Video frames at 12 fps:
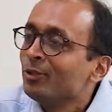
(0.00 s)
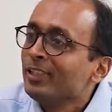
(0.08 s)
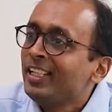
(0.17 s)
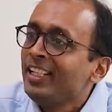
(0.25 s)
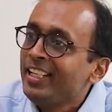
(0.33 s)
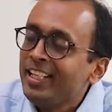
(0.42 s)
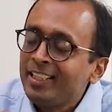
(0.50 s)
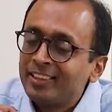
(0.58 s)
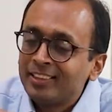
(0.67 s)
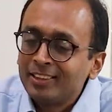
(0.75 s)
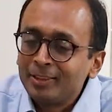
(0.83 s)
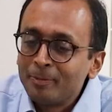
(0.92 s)
to
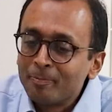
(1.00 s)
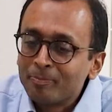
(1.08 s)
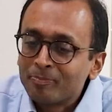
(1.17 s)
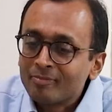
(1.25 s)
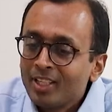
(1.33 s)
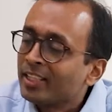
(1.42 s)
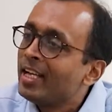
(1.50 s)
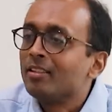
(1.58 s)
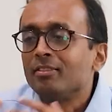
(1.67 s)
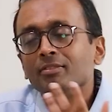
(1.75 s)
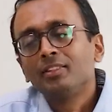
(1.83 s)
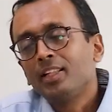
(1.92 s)
ek,
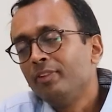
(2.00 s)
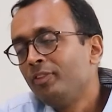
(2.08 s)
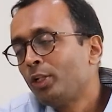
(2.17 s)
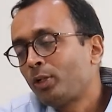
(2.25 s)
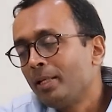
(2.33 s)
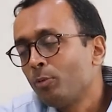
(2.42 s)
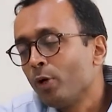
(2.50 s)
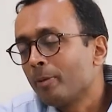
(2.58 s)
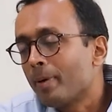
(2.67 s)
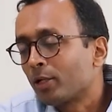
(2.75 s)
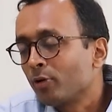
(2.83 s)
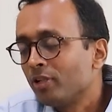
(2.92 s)
again, we keep
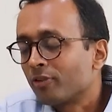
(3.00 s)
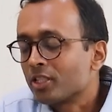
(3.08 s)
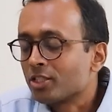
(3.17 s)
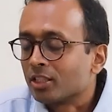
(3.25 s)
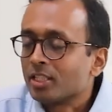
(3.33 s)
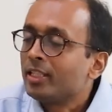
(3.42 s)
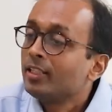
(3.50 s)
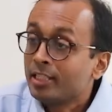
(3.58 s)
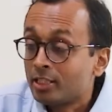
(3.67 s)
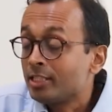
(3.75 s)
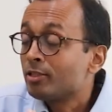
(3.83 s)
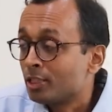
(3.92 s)
going back to infrastructure,
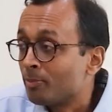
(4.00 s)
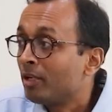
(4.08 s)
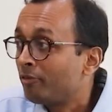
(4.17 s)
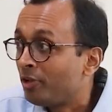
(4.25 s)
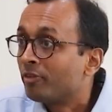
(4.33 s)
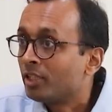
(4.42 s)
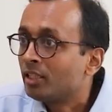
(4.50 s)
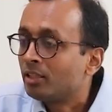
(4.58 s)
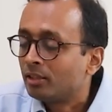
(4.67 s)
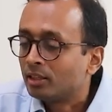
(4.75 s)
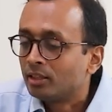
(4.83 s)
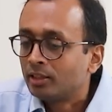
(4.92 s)
and it's mm-hmm. my
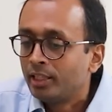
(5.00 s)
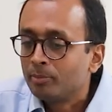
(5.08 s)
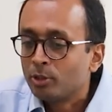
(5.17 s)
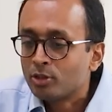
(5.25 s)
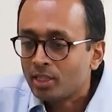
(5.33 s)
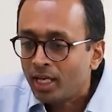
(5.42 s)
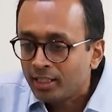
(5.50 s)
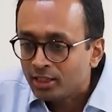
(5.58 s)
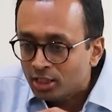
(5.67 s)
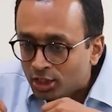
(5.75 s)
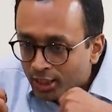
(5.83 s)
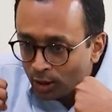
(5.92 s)
favorite thing, because I
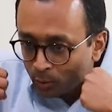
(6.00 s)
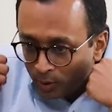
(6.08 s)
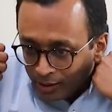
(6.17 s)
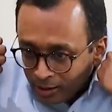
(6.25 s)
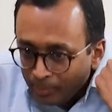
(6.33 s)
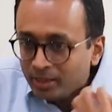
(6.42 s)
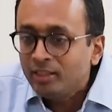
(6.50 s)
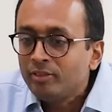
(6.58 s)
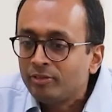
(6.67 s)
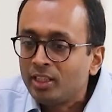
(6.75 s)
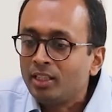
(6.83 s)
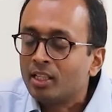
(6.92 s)
genuinely
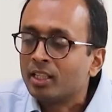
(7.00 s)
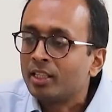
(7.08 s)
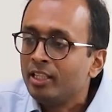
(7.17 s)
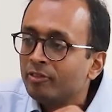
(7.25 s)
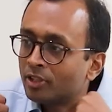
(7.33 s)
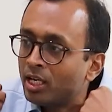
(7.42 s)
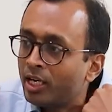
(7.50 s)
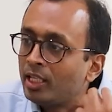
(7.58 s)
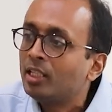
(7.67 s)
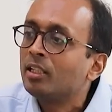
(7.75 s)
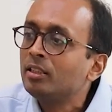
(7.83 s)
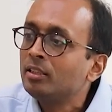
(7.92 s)
believe ki agar infra
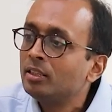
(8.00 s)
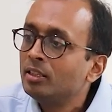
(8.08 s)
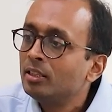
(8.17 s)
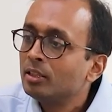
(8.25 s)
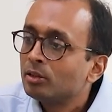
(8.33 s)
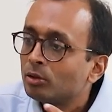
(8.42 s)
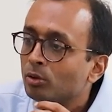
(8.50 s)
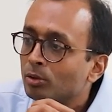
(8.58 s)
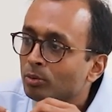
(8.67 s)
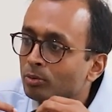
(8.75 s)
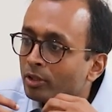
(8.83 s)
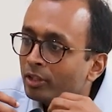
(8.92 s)
aayega, to
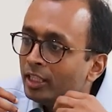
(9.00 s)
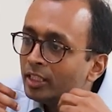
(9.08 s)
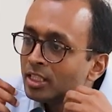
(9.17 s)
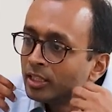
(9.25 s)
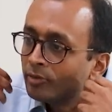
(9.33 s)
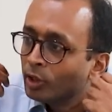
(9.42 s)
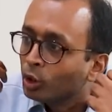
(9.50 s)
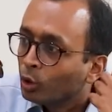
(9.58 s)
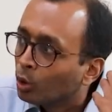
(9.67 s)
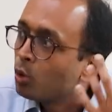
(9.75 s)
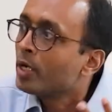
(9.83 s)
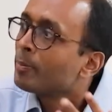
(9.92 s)
real estate will
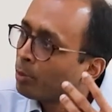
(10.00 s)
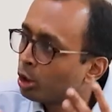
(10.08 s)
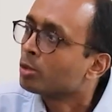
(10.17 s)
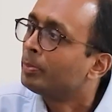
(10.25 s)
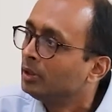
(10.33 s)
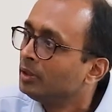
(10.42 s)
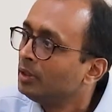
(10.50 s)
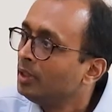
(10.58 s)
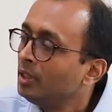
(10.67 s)
grow and prosper.